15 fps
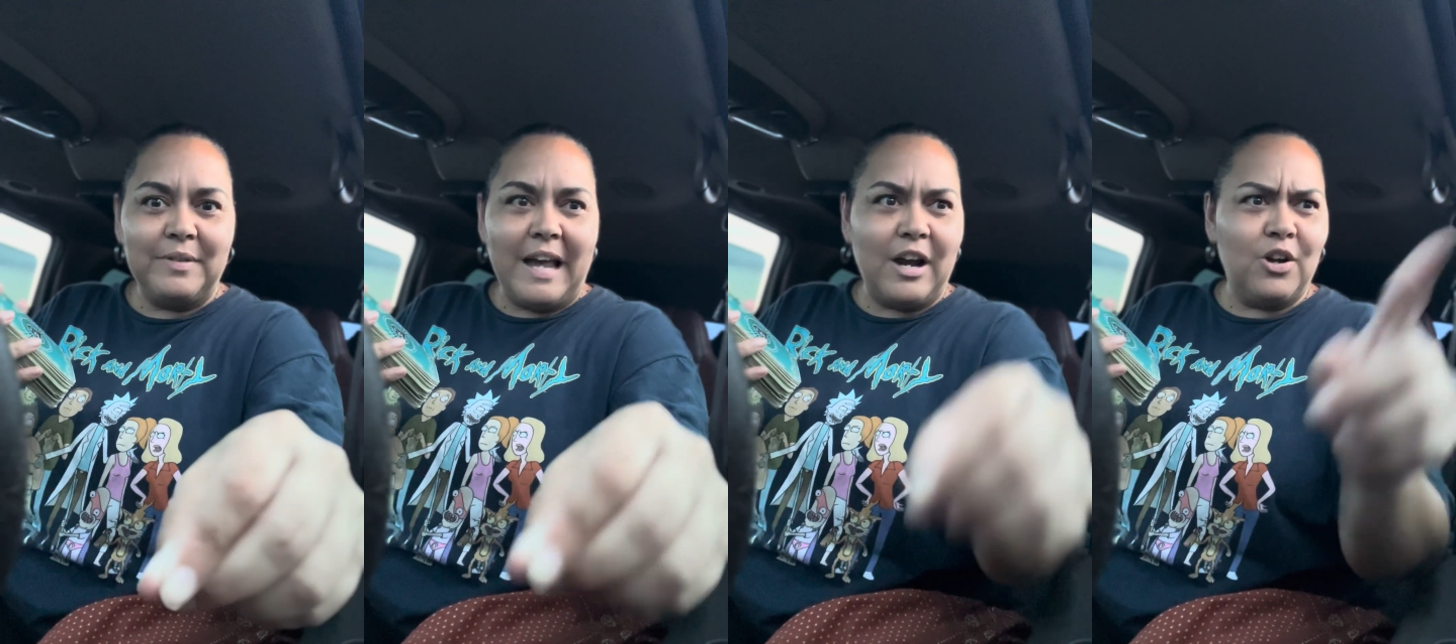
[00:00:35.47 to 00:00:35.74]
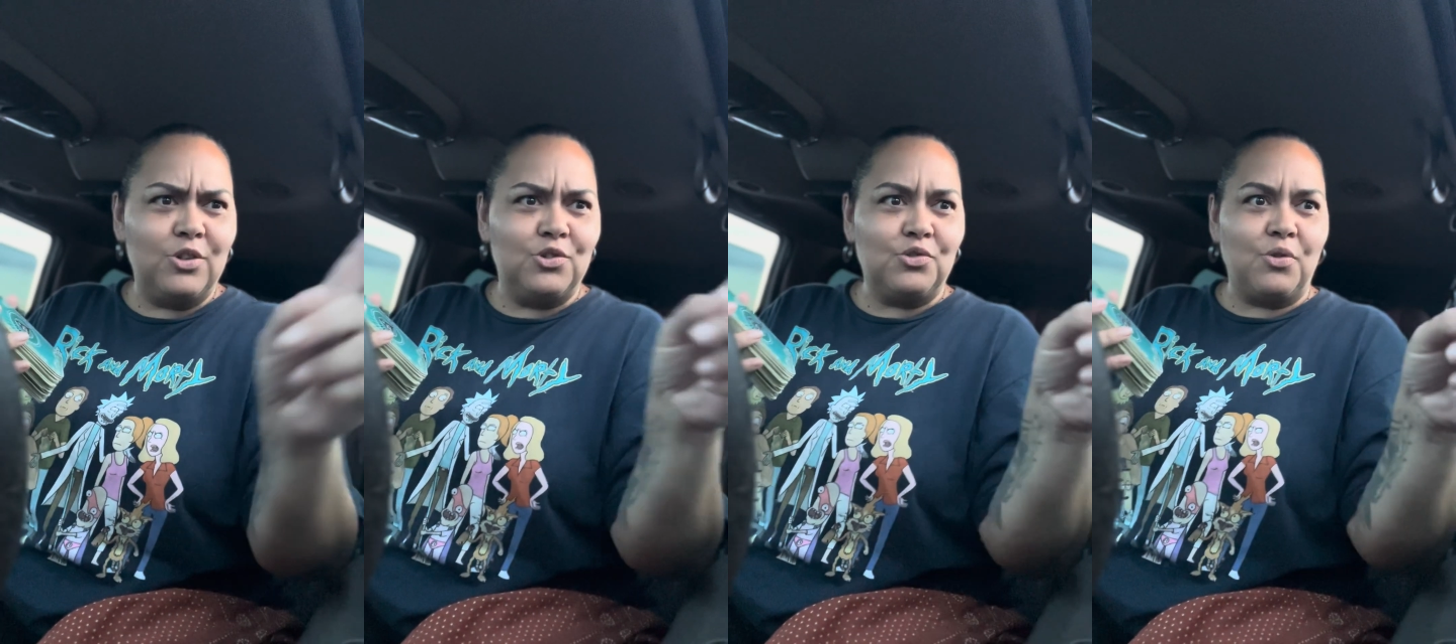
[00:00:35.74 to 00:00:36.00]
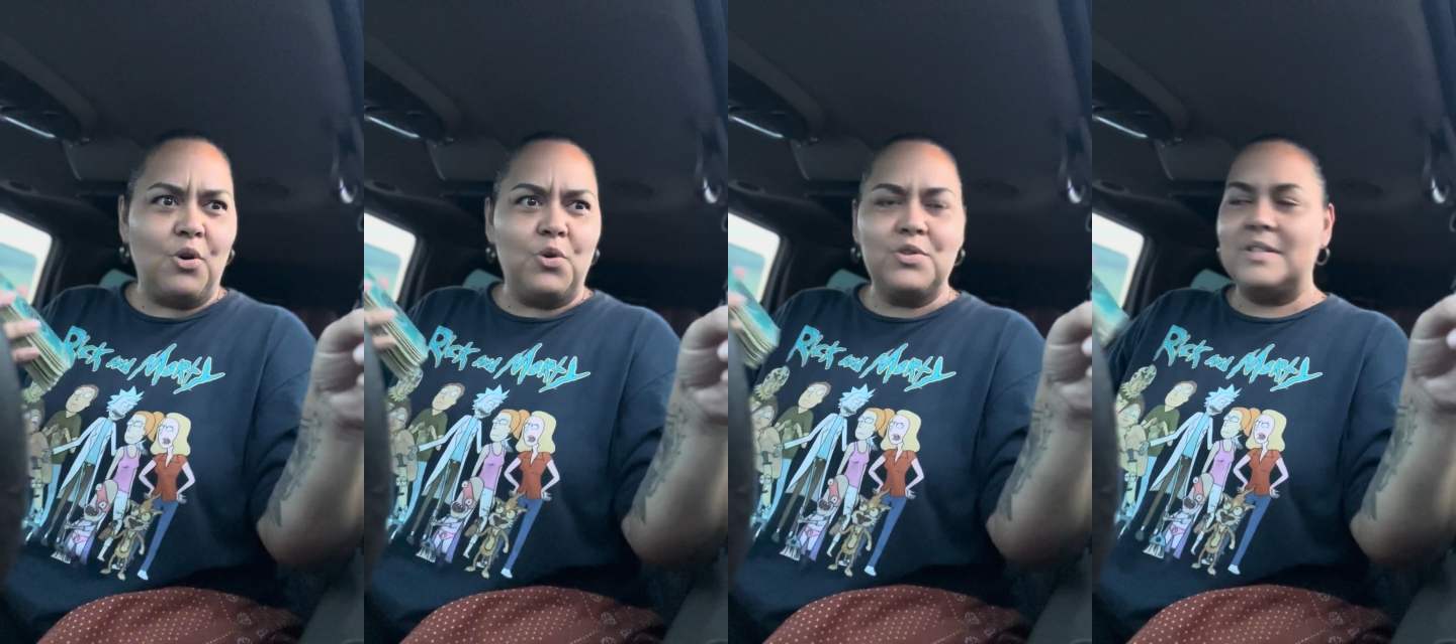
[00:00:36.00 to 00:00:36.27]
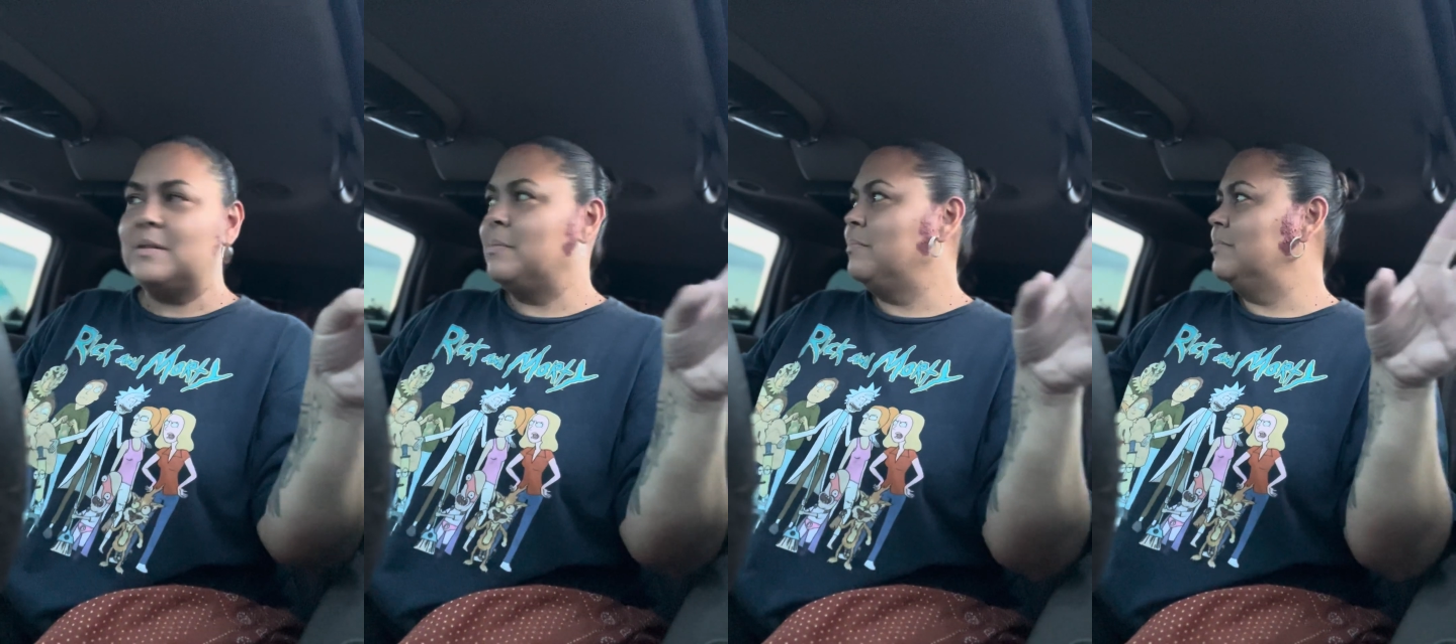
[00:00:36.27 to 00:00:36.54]
that
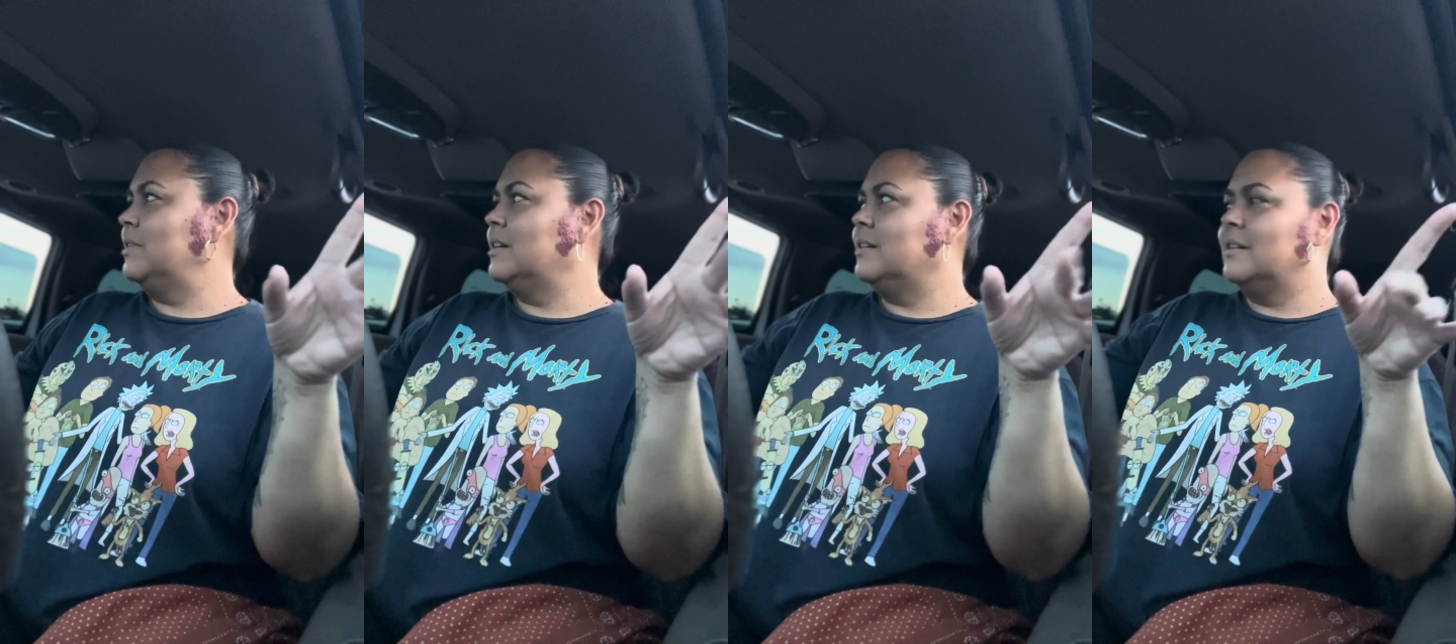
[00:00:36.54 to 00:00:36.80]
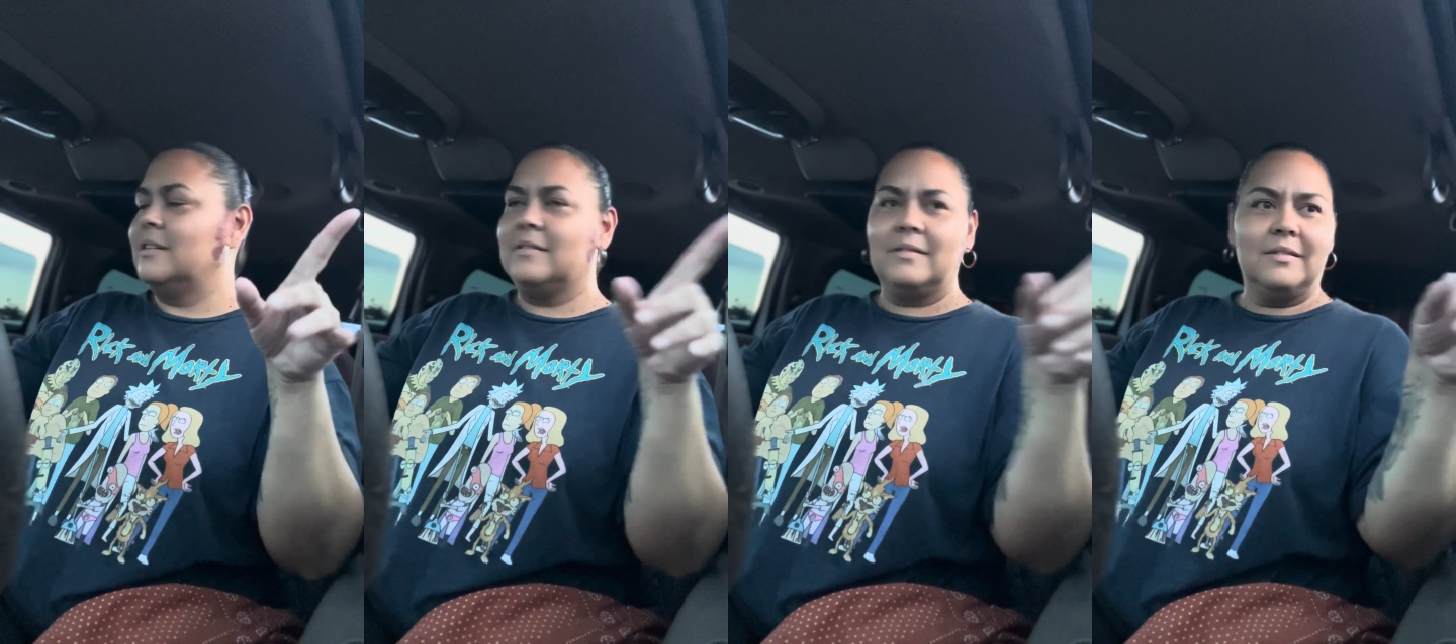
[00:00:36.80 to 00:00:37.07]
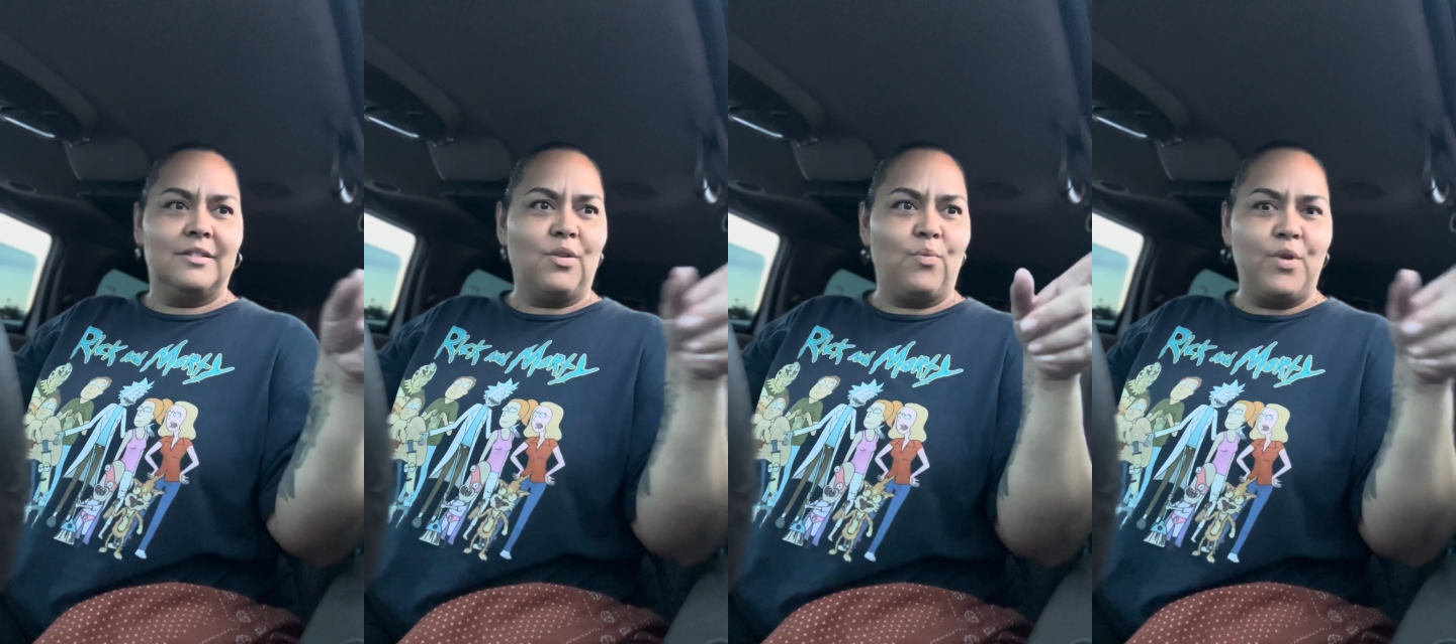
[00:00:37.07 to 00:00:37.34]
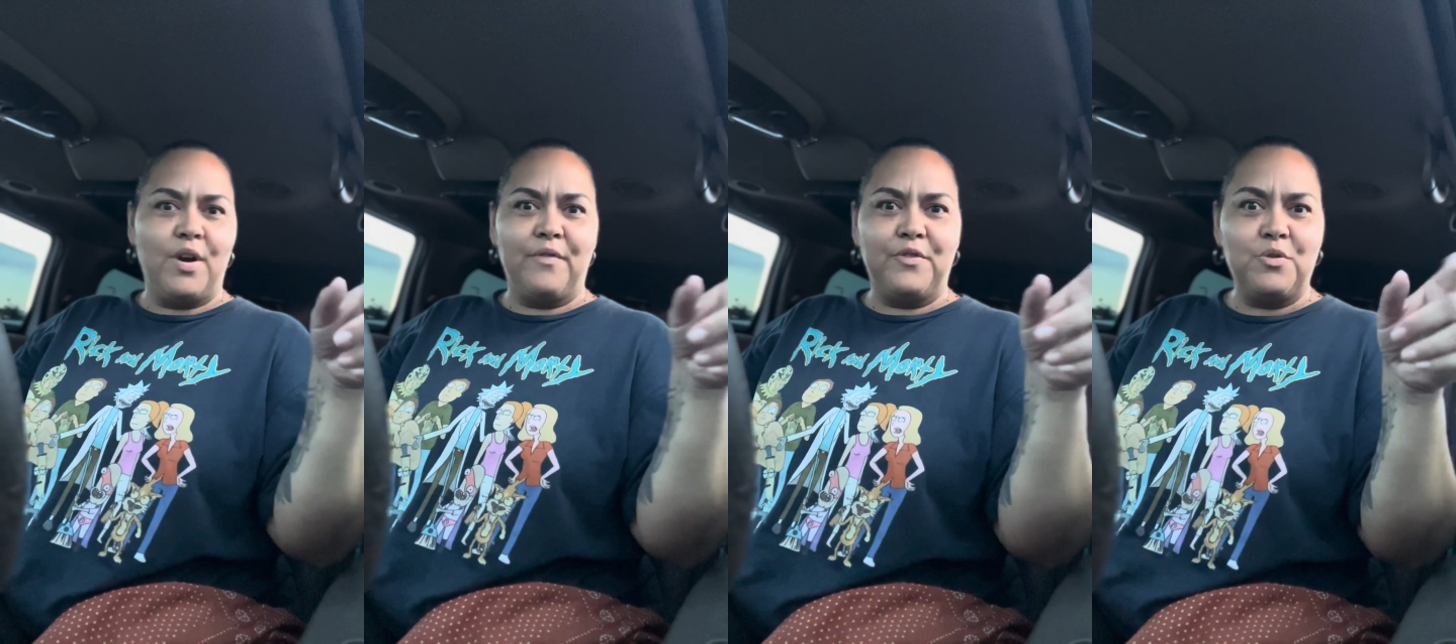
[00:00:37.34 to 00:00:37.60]
controls the
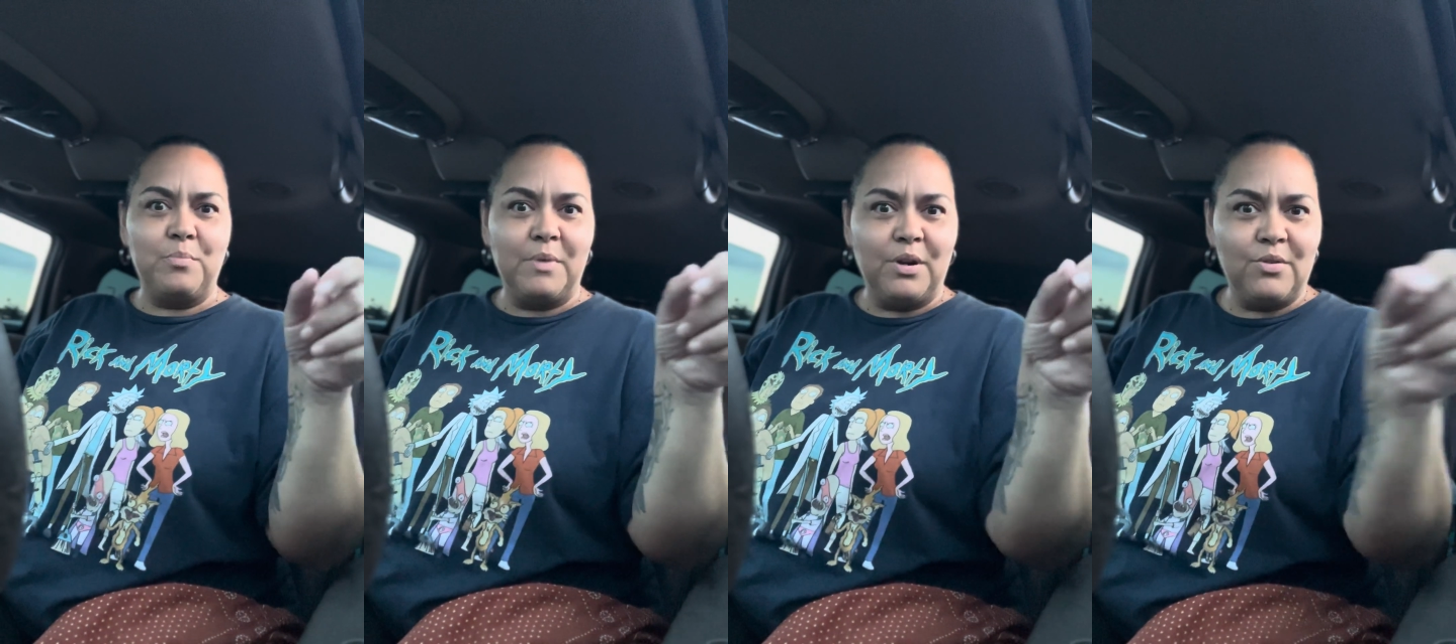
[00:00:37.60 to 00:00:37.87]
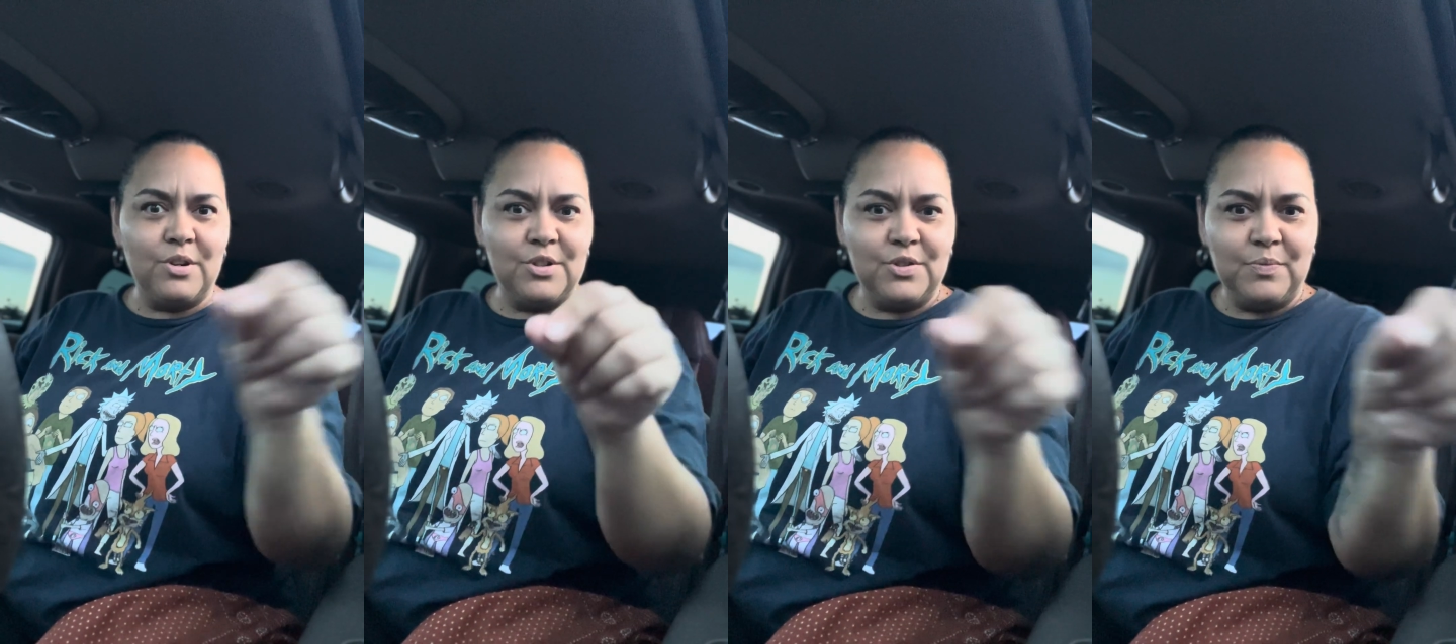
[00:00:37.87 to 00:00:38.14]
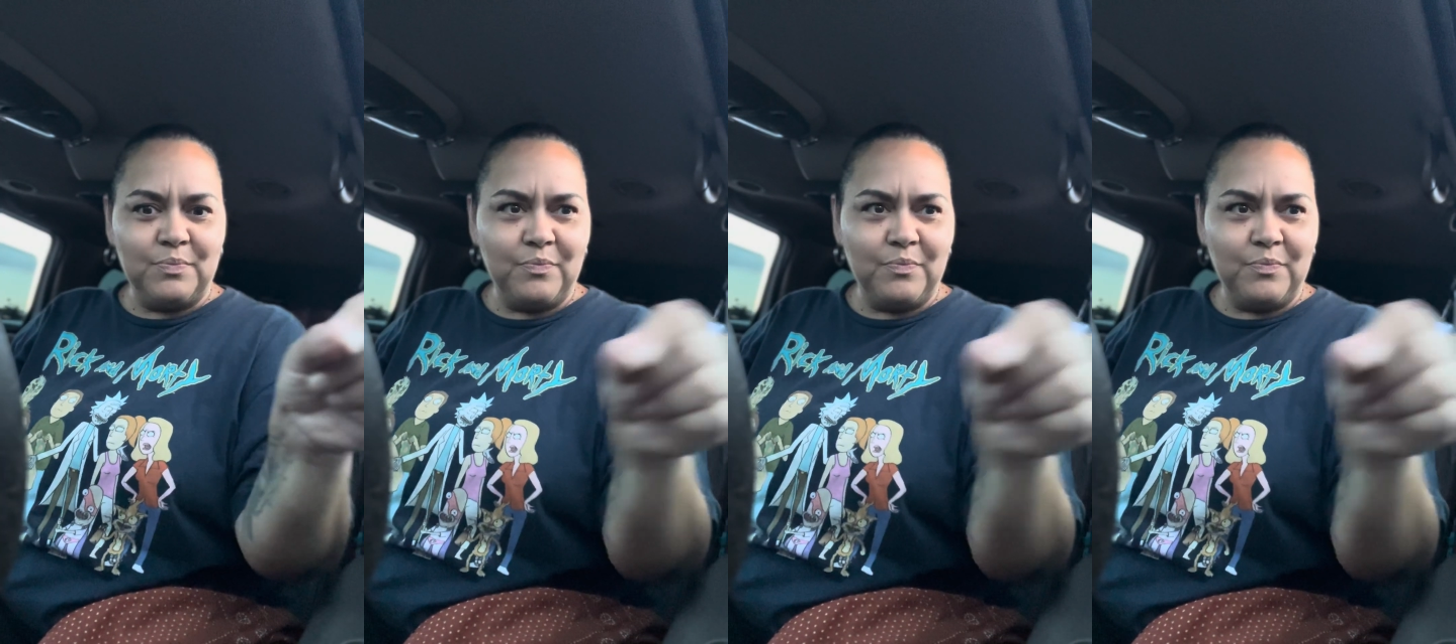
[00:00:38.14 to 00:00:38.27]
rear view mirrors.